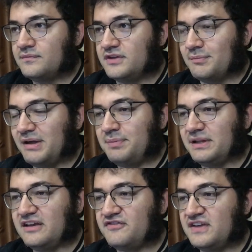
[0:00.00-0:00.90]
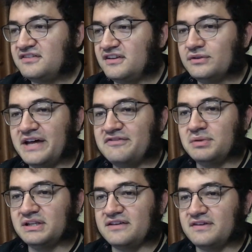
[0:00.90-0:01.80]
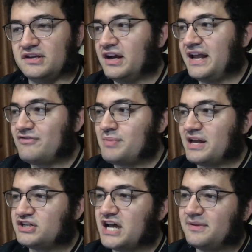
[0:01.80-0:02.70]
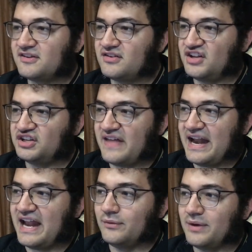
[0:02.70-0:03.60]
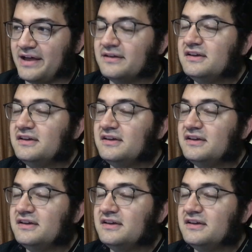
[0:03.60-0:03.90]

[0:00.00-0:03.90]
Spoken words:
Make plenty of things that you love and believe in. You're going to have a better time as a result of that anyway,